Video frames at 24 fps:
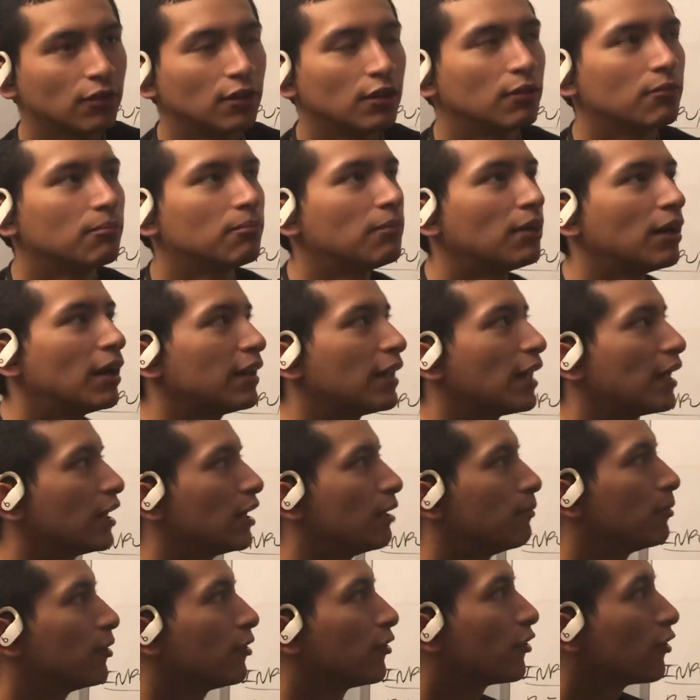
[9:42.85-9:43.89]
by that
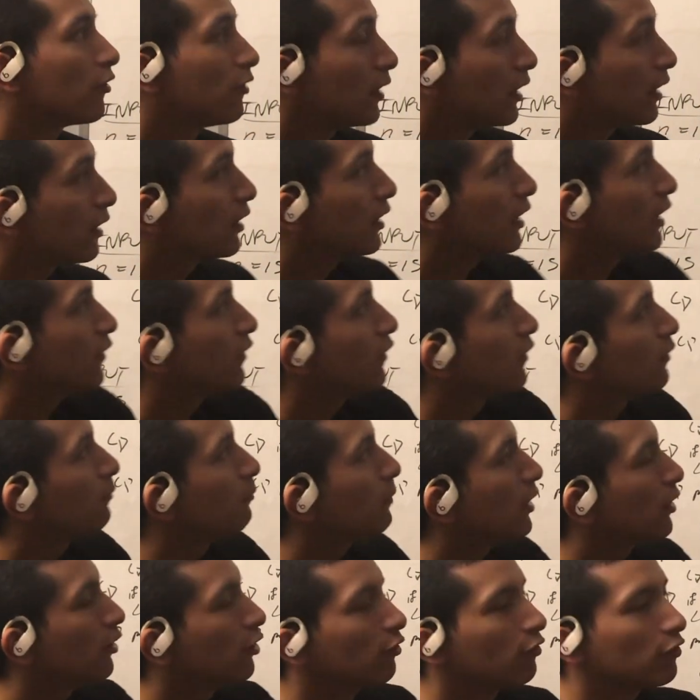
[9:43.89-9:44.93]
number. So we're going to have to
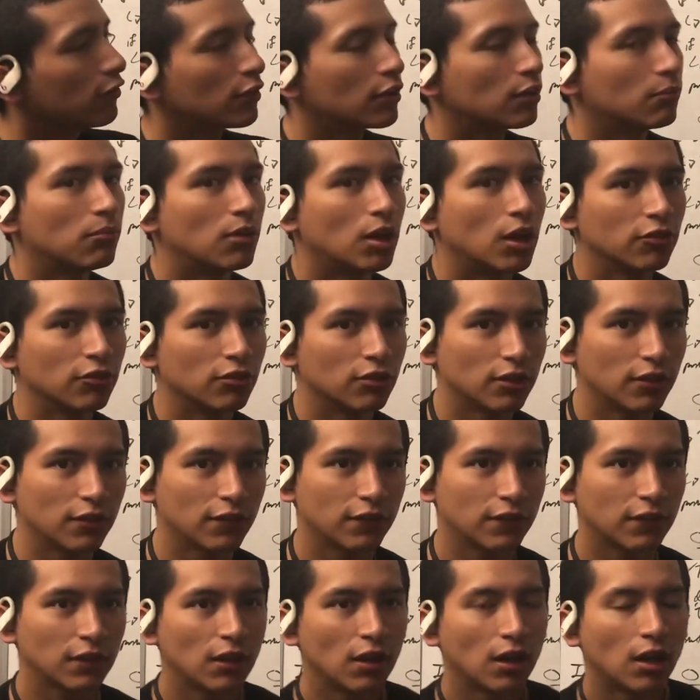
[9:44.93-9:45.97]
make use of the
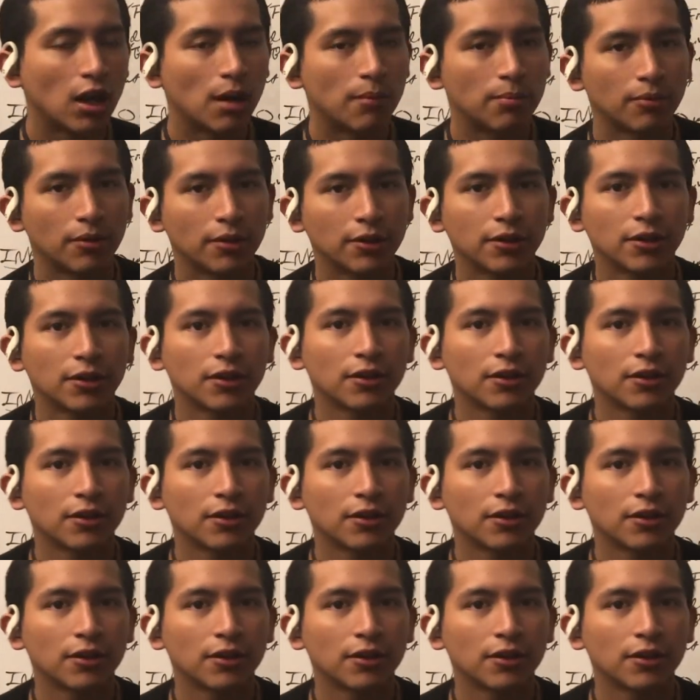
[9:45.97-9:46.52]
modulus operator.